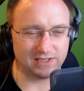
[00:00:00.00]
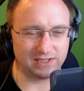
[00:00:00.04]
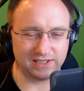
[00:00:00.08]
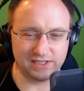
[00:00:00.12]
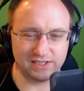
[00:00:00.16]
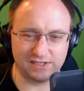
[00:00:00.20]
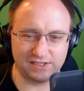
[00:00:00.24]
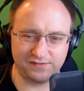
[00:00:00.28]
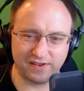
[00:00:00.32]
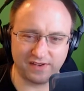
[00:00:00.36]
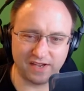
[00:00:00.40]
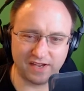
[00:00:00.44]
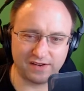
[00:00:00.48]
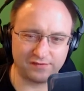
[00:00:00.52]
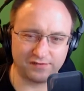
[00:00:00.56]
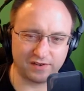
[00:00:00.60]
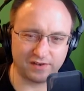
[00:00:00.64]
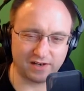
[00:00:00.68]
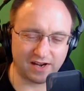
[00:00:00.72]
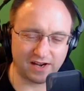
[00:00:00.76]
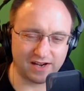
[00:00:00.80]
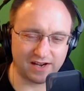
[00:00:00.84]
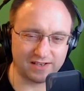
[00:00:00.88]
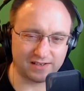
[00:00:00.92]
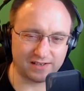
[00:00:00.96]
and least
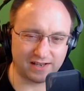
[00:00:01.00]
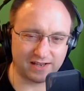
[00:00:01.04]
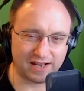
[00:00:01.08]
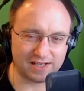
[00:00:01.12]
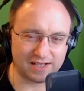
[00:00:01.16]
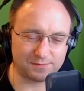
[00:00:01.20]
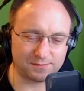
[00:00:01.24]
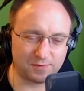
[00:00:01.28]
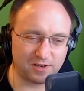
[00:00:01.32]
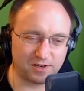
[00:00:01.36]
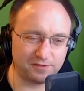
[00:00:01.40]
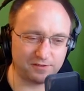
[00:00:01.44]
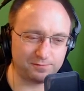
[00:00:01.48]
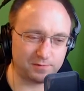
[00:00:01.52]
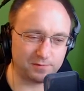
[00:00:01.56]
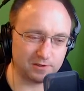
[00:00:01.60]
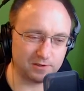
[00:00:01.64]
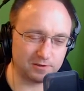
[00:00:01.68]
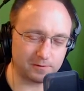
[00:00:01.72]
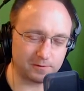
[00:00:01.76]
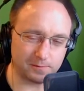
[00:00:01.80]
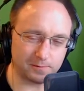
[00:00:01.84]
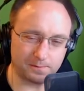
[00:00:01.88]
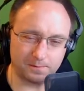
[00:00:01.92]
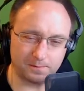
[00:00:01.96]
favorite Asimov
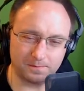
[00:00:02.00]
book?